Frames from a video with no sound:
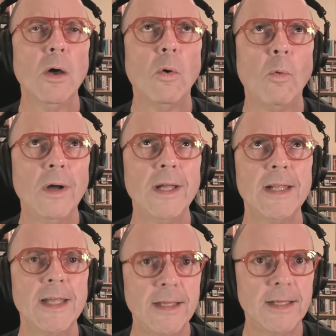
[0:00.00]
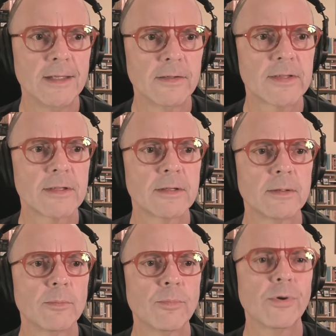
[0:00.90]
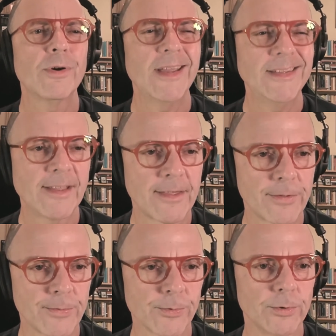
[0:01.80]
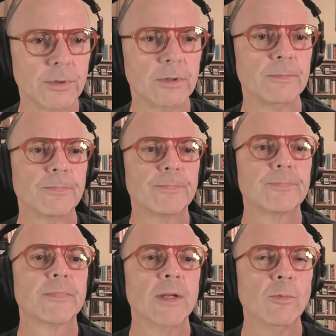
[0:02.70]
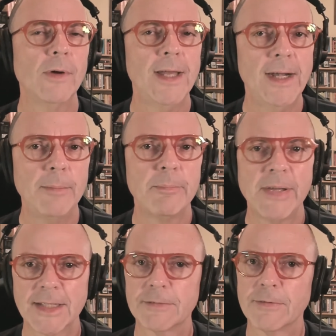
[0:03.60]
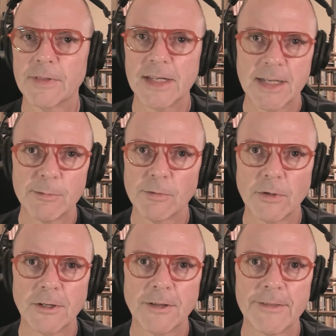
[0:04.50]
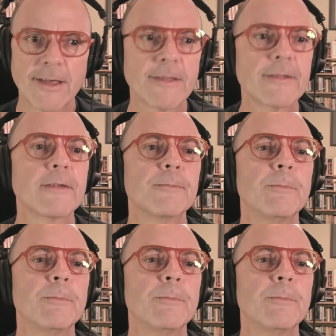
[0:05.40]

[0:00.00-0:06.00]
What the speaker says: what is Prentice's Rule, and why did I pick it for the name of all of this?